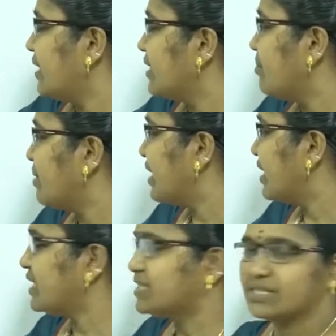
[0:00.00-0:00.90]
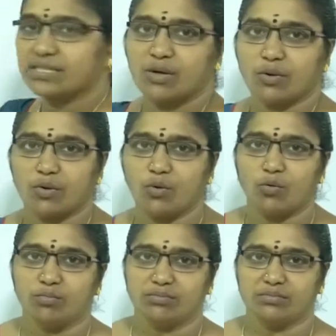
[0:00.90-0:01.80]
The meaning is
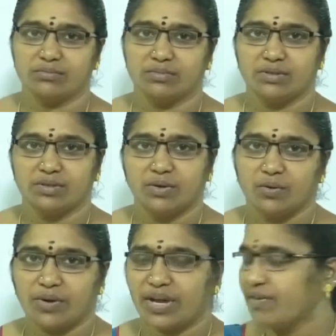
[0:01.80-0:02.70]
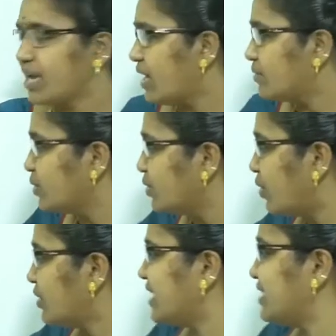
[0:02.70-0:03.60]
room. Okay, we have to
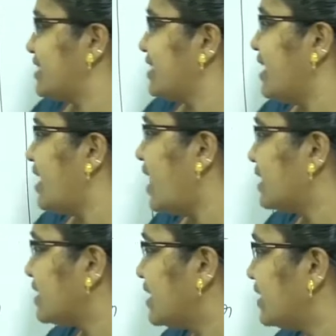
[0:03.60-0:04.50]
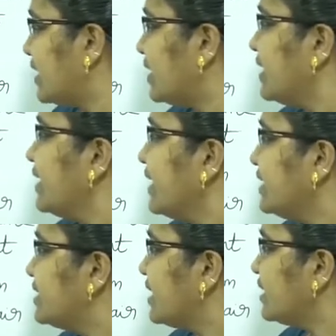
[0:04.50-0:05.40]
notice the last letter
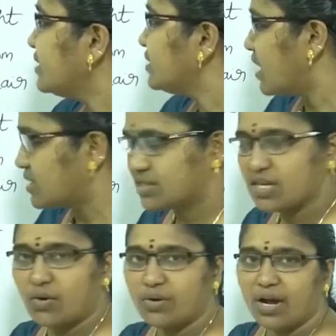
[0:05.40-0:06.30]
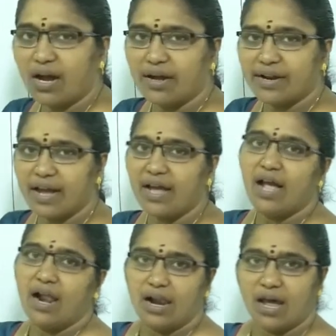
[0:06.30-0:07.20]
is a short sound or a
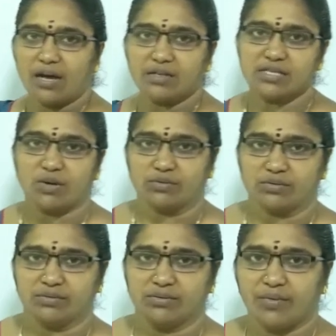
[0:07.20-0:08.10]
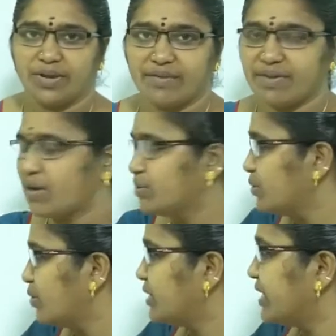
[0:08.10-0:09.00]
long sound. Okay, we have to
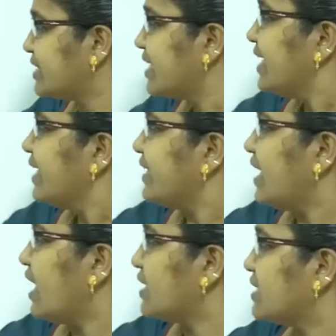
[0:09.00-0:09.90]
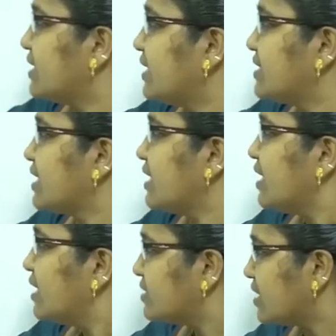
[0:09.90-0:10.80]
notice the last letter is a
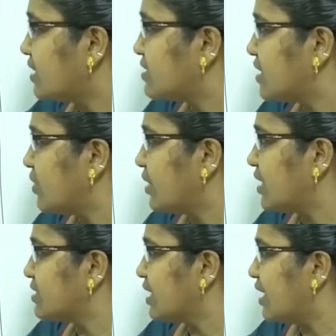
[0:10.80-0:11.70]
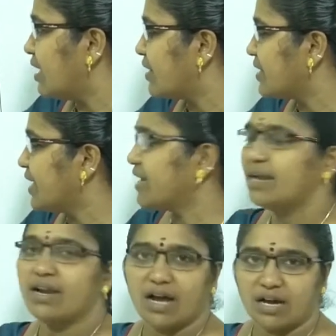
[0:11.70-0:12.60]
short sound or a
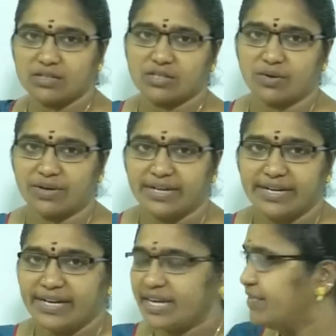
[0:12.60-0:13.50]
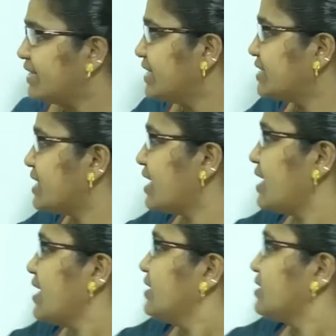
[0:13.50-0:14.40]
long sound. If it is a
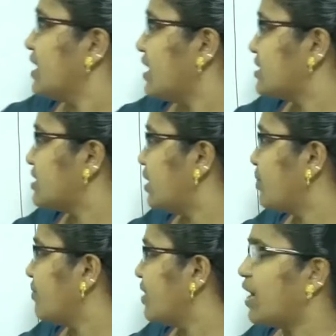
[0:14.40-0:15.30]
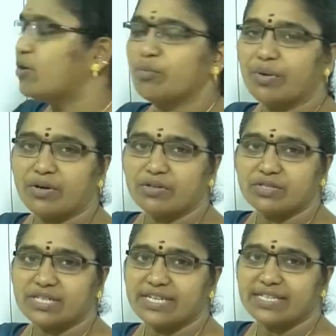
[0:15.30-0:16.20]
short sound, we have to pronounce
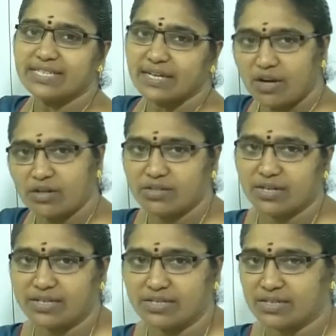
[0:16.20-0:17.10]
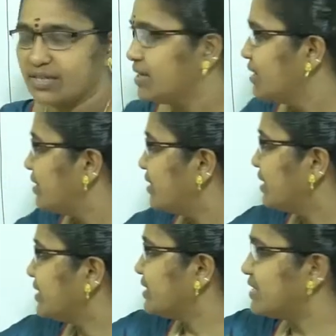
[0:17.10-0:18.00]
it as a consonant.
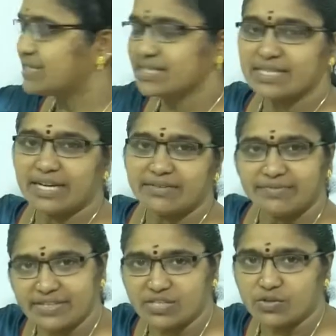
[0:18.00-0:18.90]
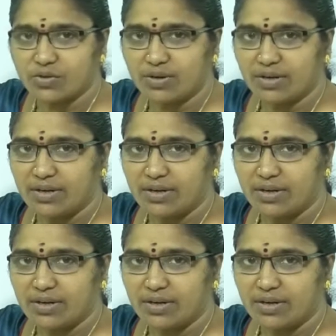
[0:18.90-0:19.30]
This is the first rule.